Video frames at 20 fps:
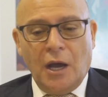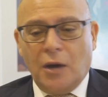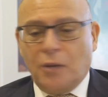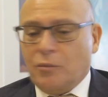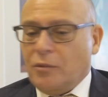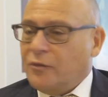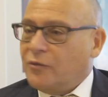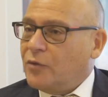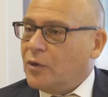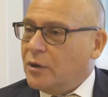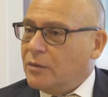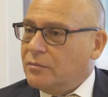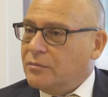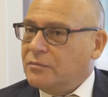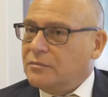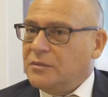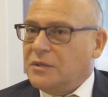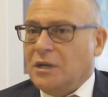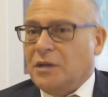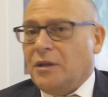We've
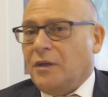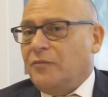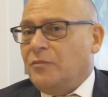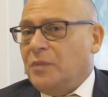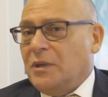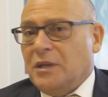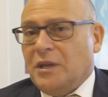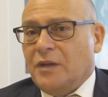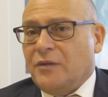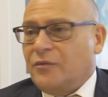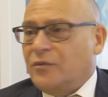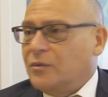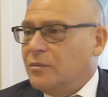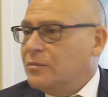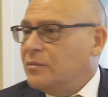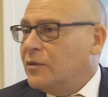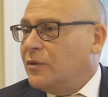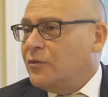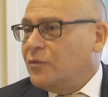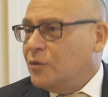got, they've been there for
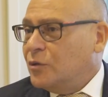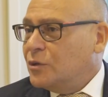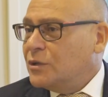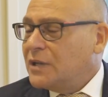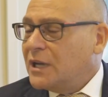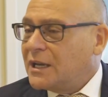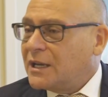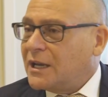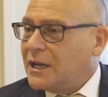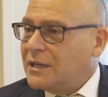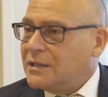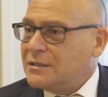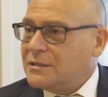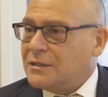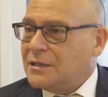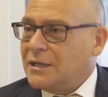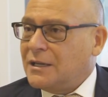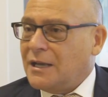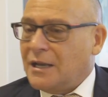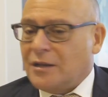a few decades
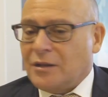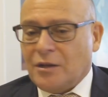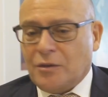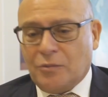together.